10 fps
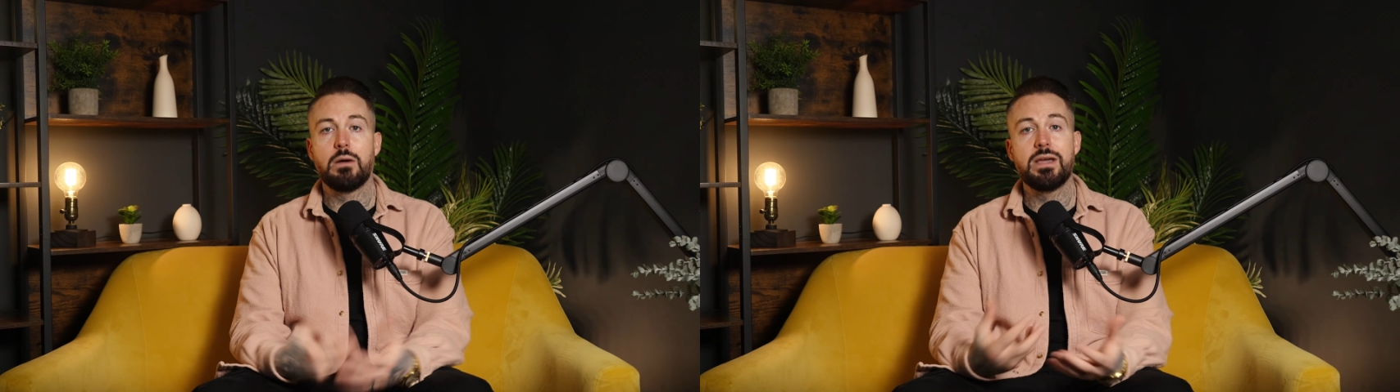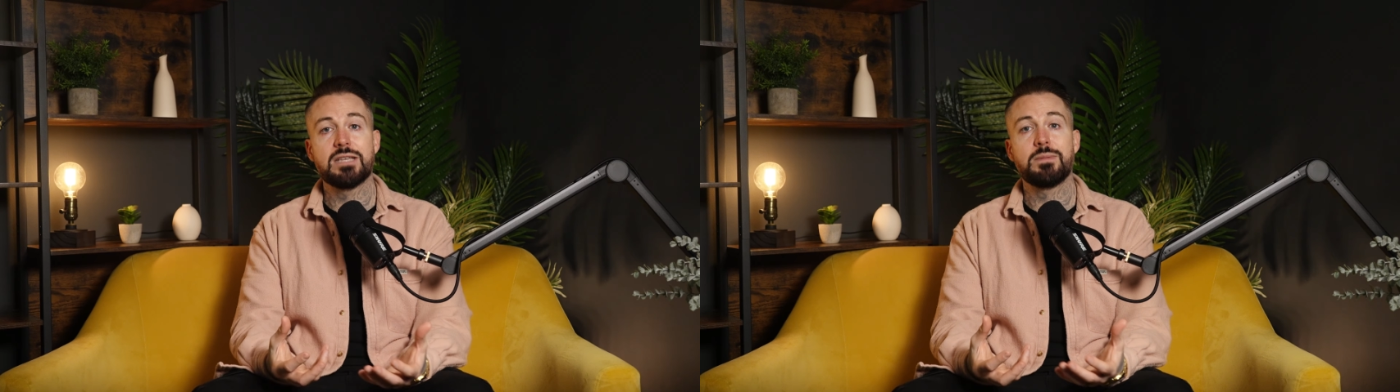
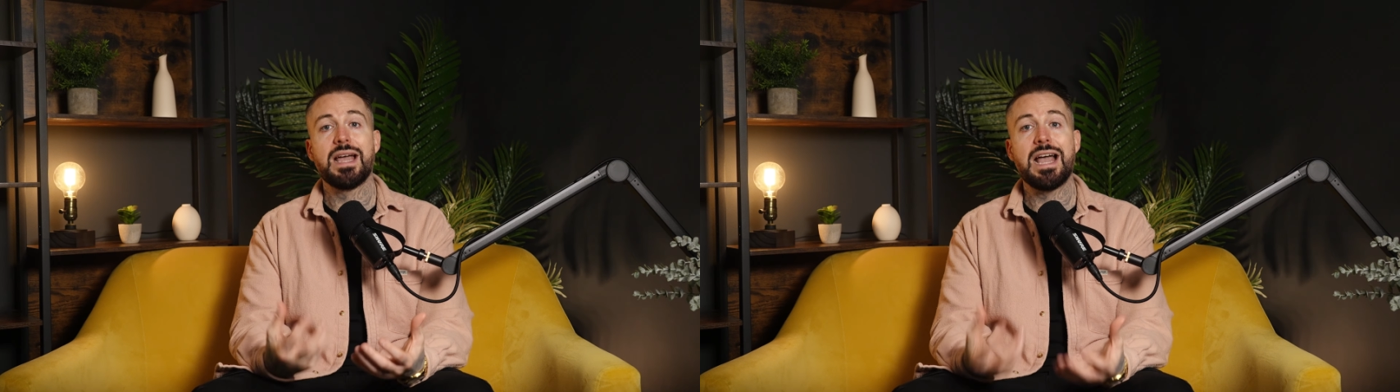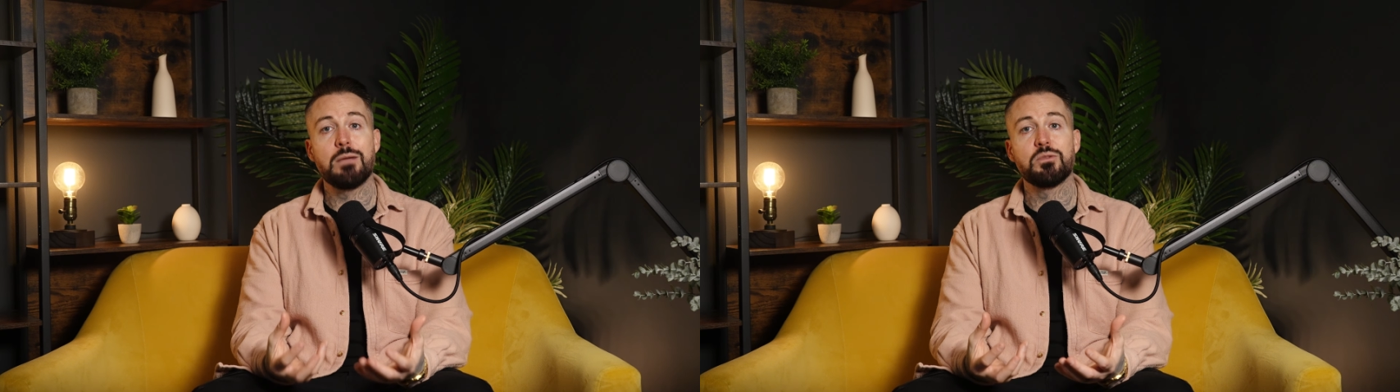here's my
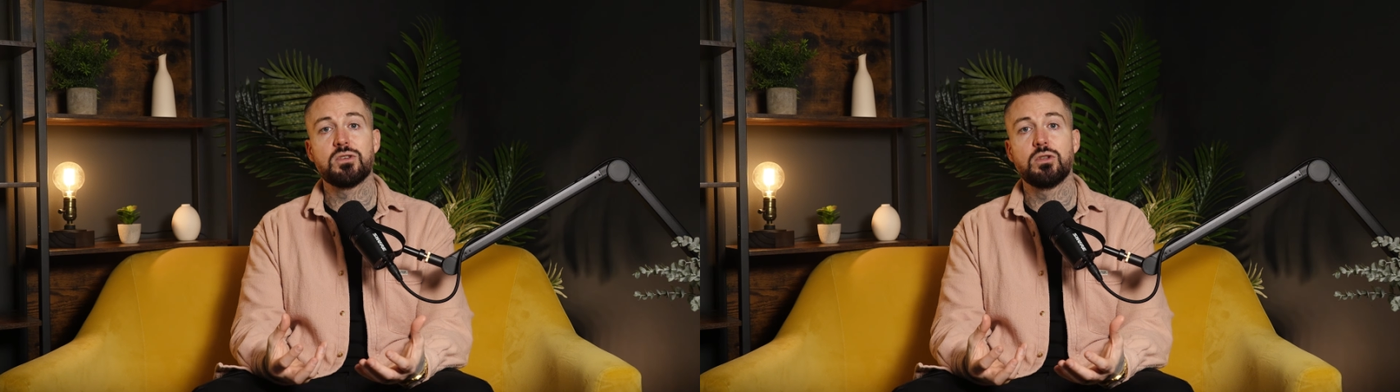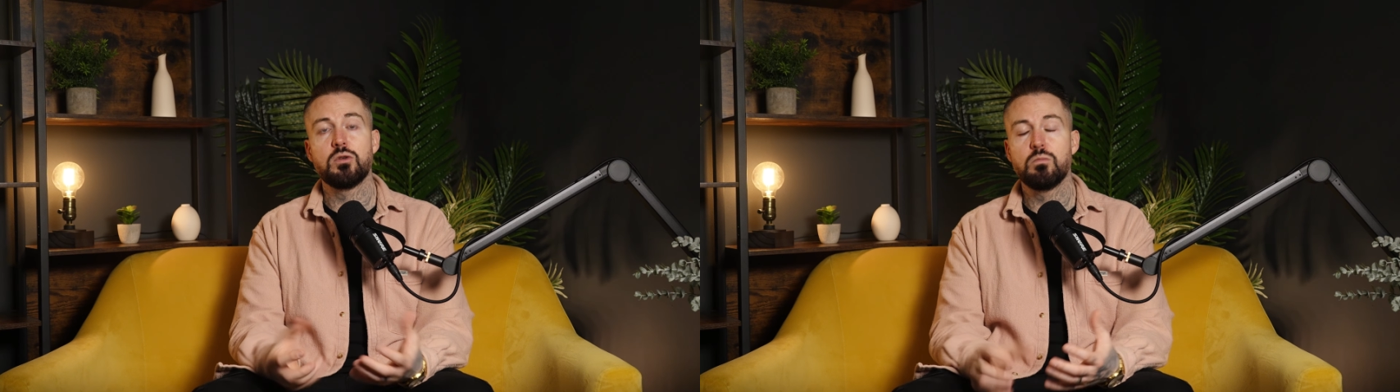
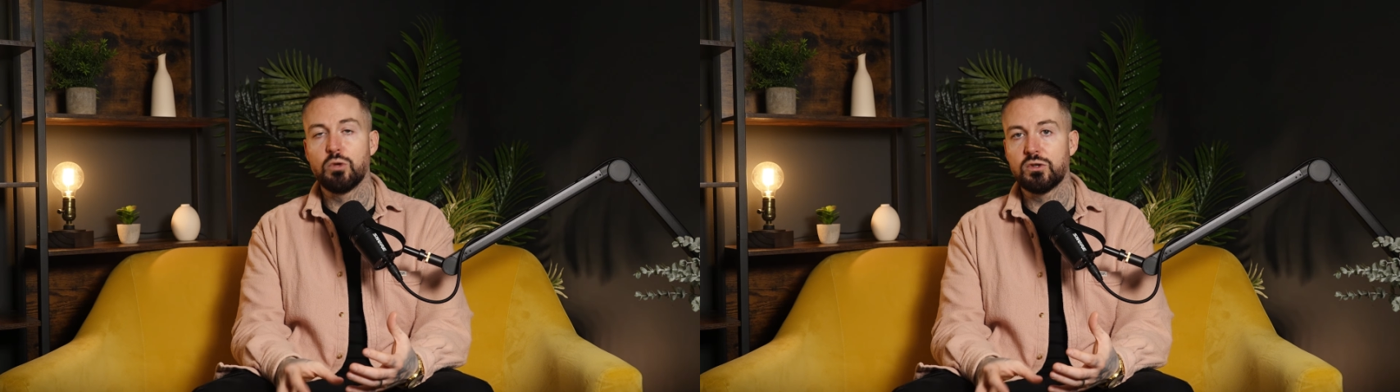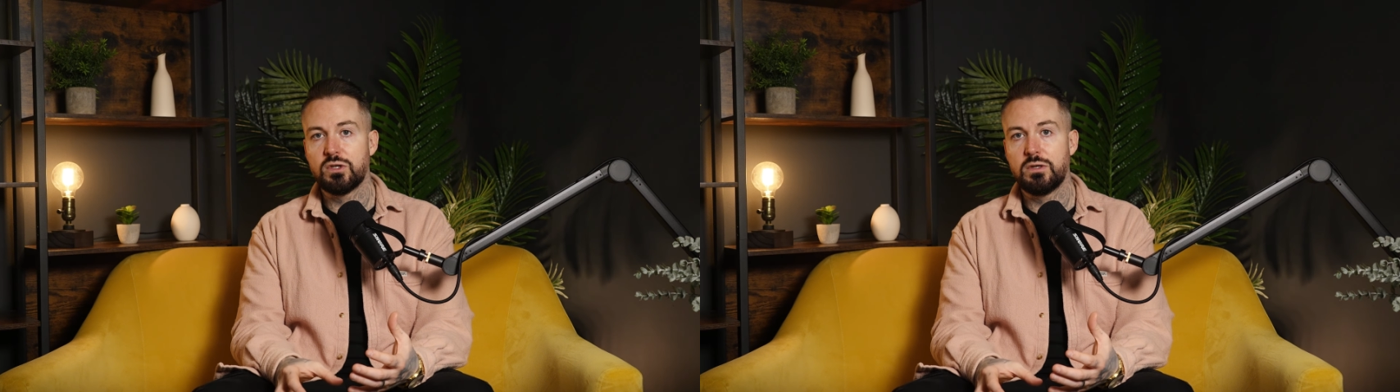absolute
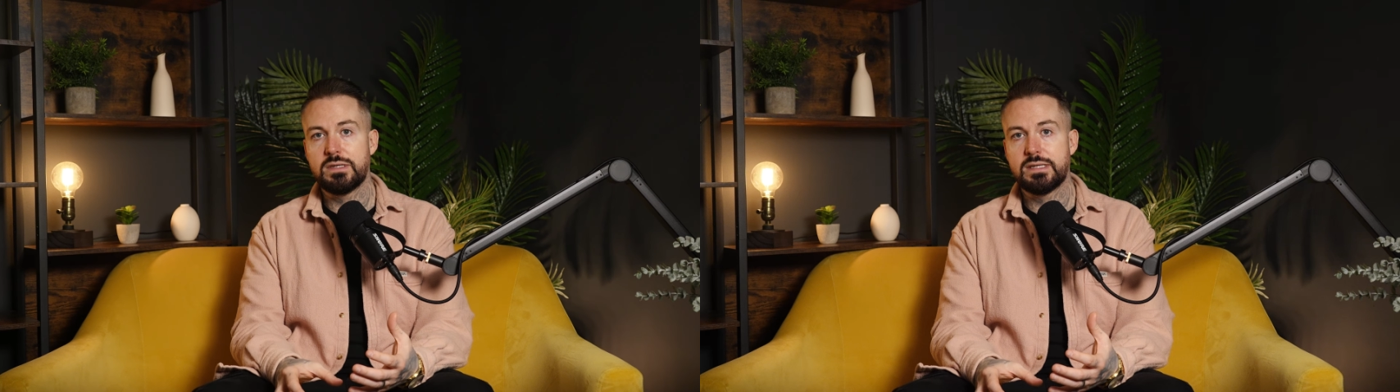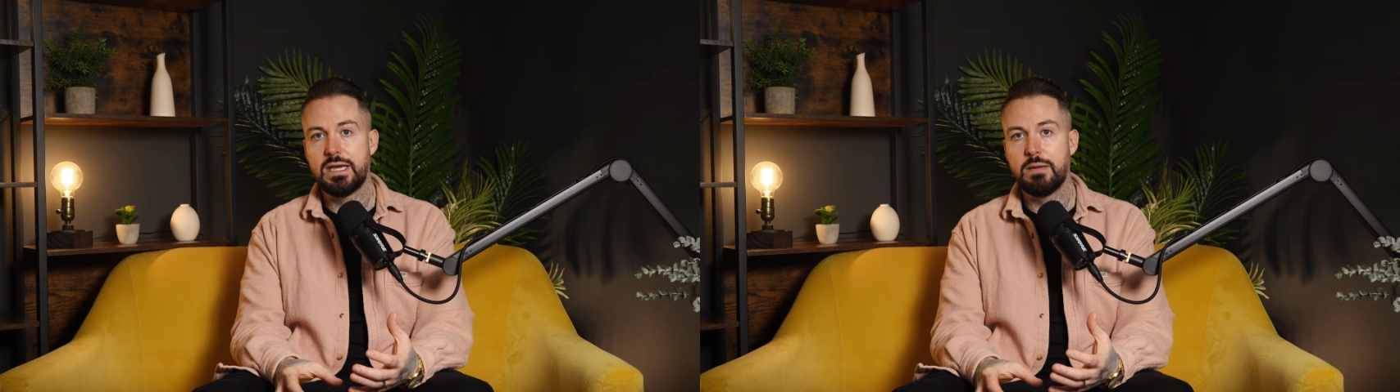must-do
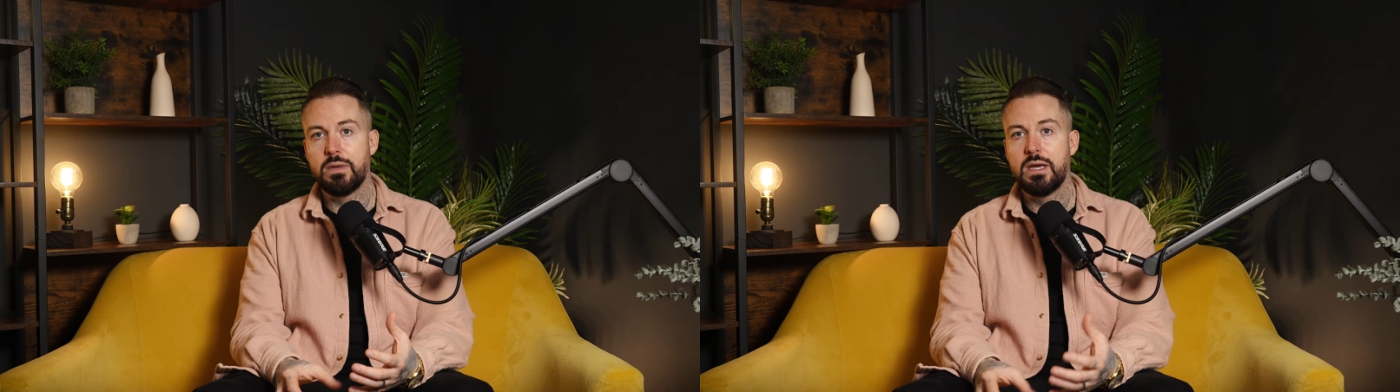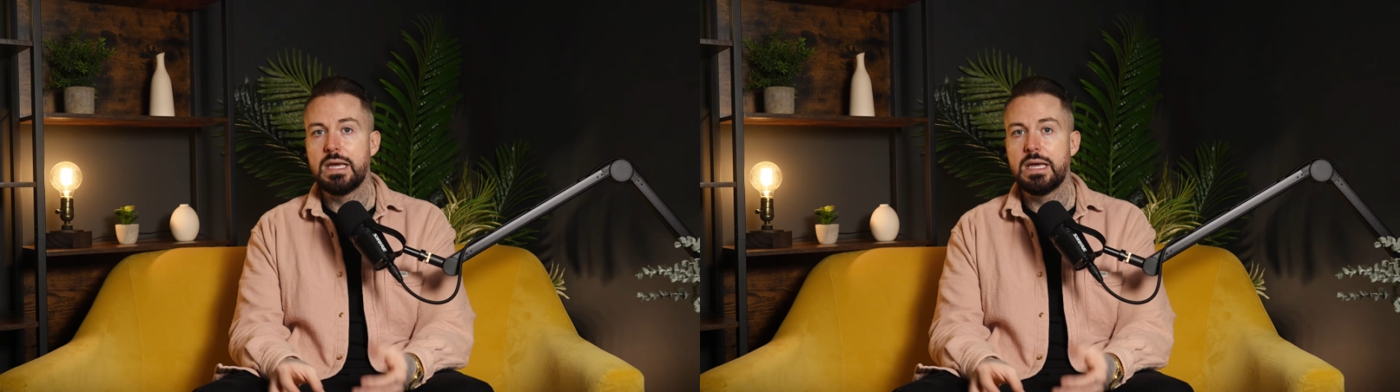tip.